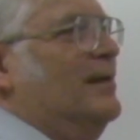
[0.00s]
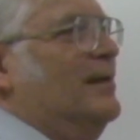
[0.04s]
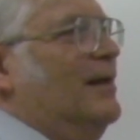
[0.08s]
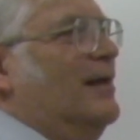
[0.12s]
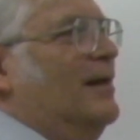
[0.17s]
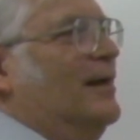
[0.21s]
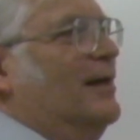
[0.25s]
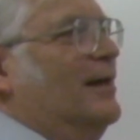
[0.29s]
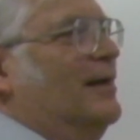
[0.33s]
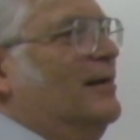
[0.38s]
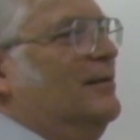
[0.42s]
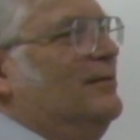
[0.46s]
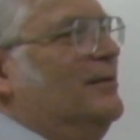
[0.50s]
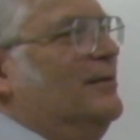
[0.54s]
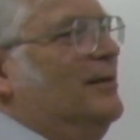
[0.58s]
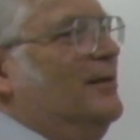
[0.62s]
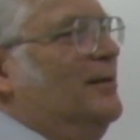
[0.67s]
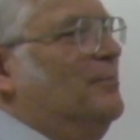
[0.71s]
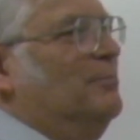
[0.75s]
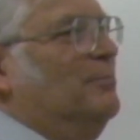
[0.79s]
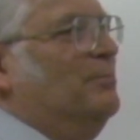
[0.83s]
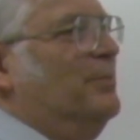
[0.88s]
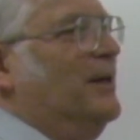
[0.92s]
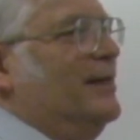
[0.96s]
Uh,
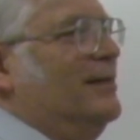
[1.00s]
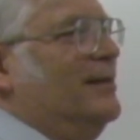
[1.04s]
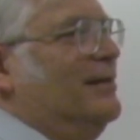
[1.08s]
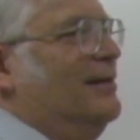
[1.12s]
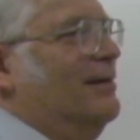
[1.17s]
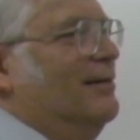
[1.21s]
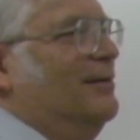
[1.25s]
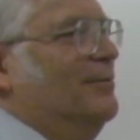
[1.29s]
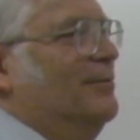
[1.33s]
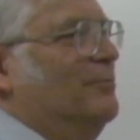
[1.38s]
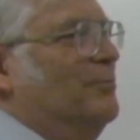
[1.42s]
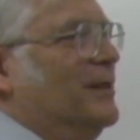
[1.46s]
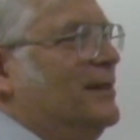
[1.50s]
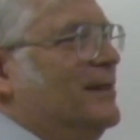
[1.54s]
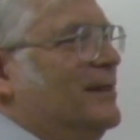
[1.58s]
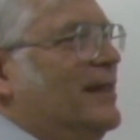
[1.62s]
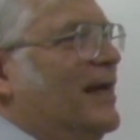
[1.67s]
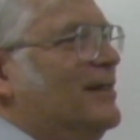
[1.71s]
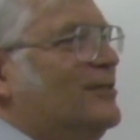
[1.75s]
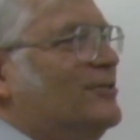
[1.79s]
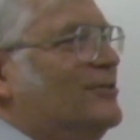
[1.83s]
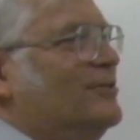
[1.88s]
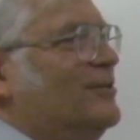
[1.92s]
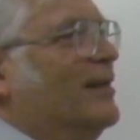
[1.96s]
but but
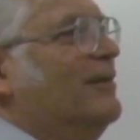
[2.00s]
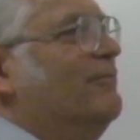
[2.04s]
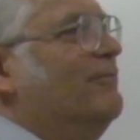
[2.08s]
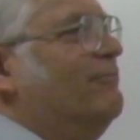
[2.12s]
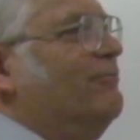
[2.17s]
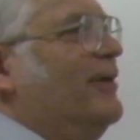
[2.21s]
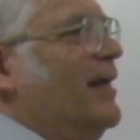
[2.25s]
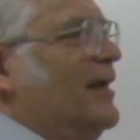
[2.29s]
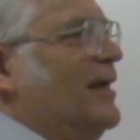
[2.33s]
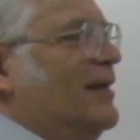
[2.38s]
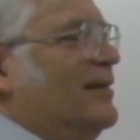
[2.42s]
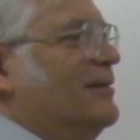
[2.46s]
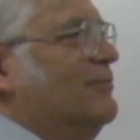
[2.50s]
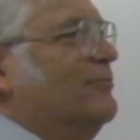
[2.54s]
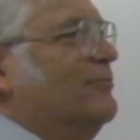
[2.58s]
that's an effect